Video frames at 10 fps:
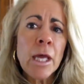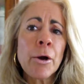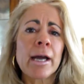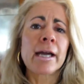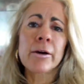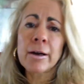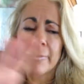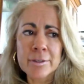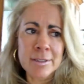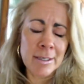Okay, I got
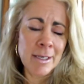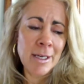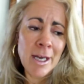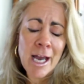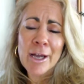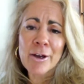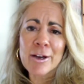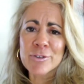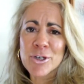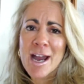
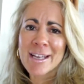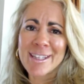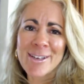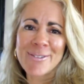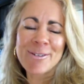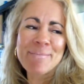off track there for